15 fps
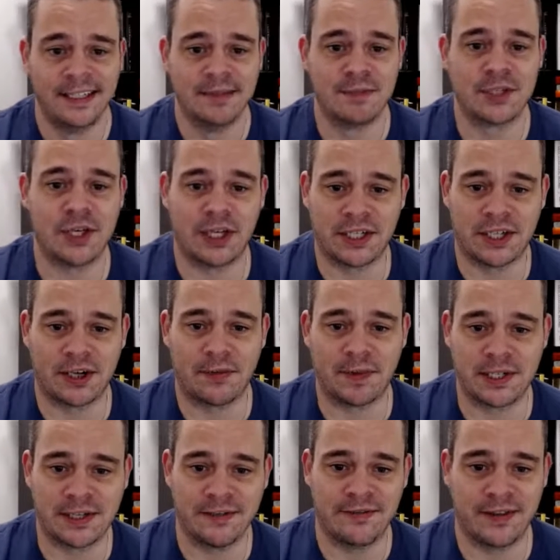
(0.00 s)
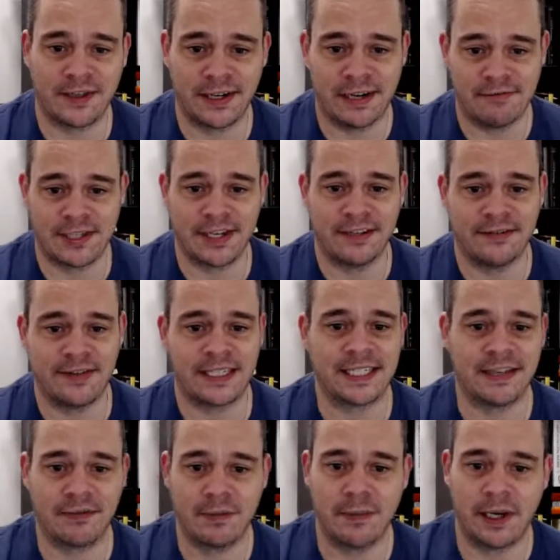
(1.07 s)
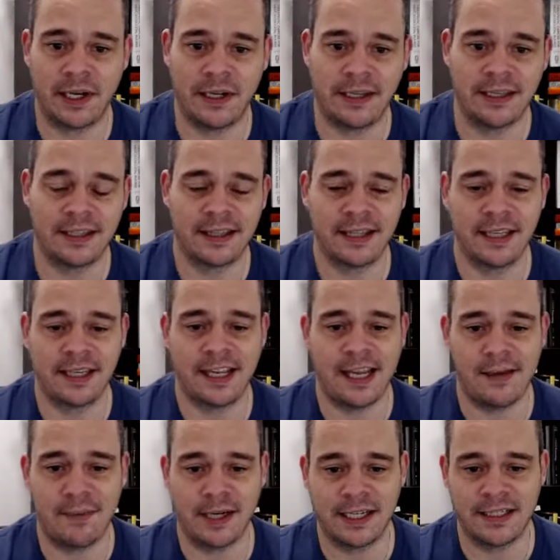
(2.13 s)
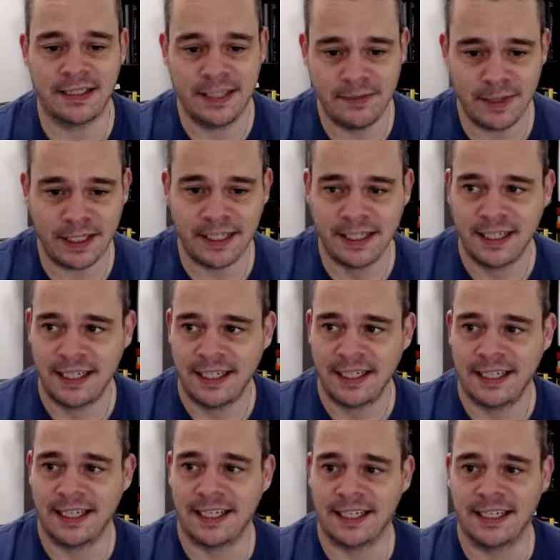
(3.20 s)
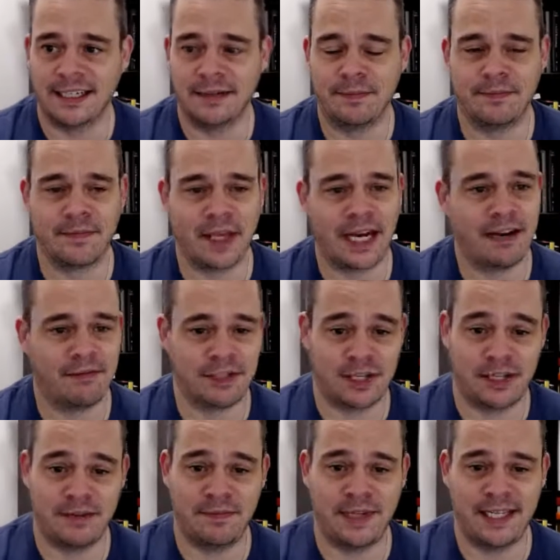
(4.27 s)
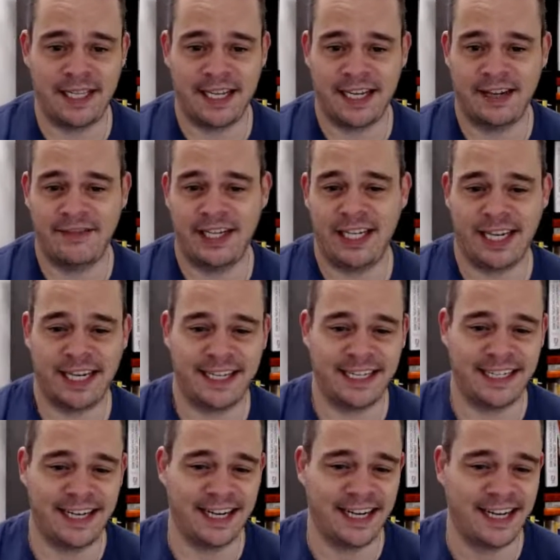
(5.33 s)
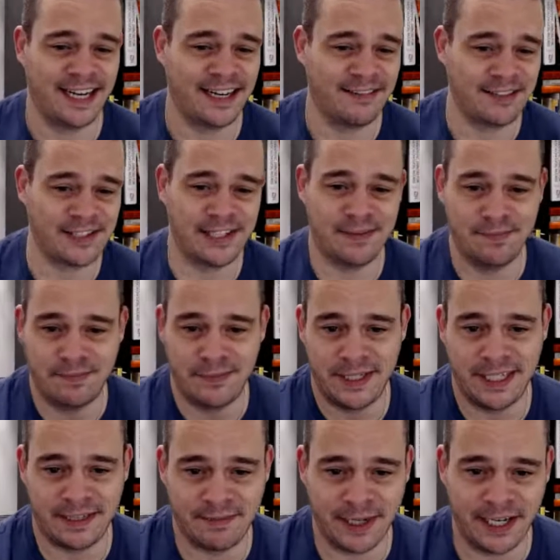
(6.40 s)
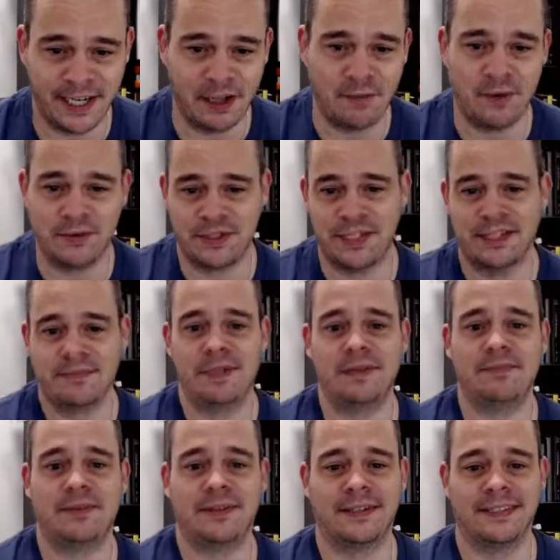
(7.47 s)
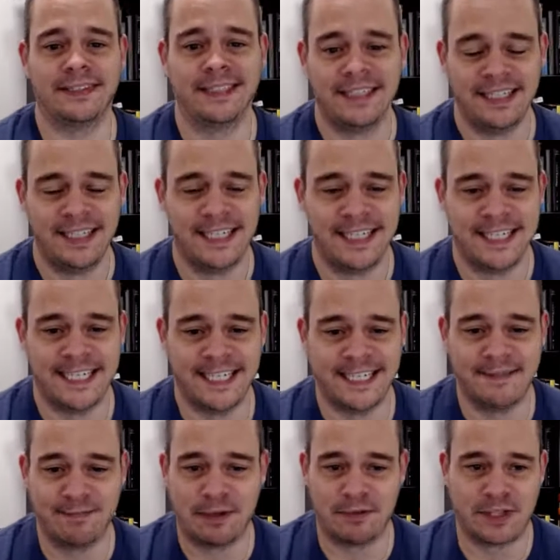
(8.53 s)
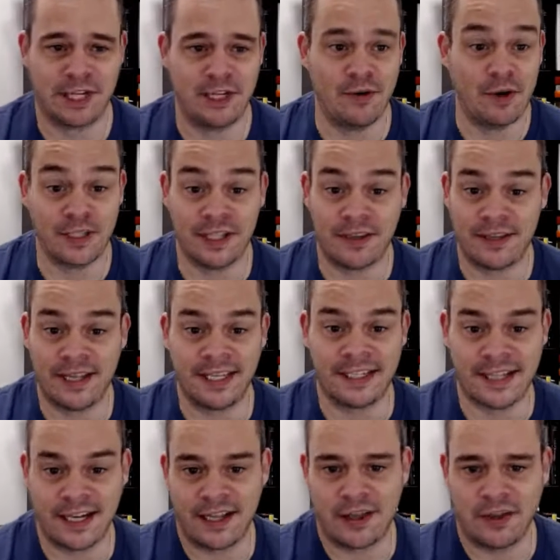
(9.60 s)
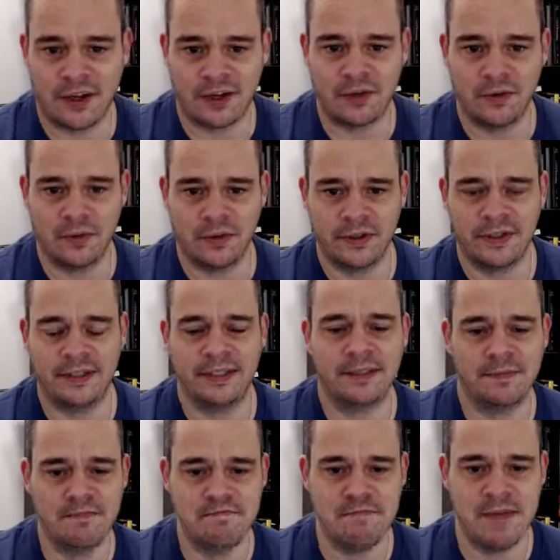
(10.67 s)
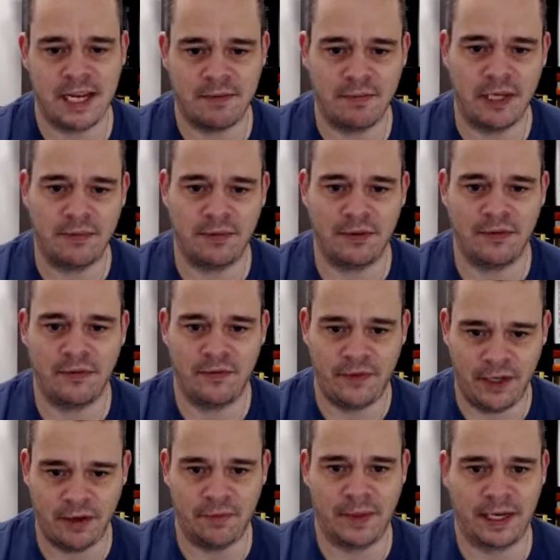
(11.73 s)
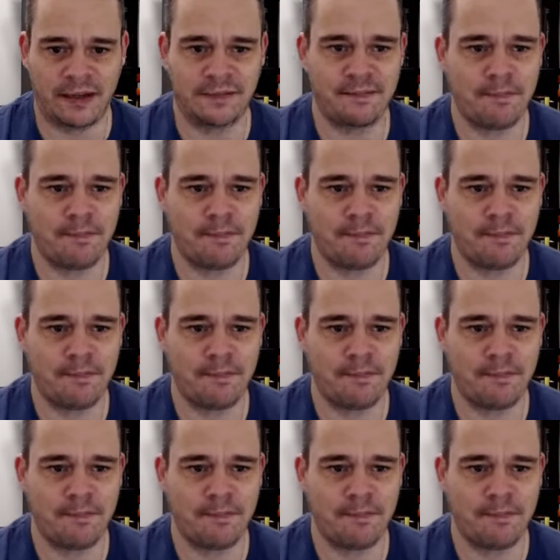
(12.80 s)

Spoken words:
massage therapist that figured I was going to fix everybody that came in to see me. And I was going to be the heavy-handed guy, and I was going to dig my elbows into people, and I was going to do all these other things that I thought would make people feel better.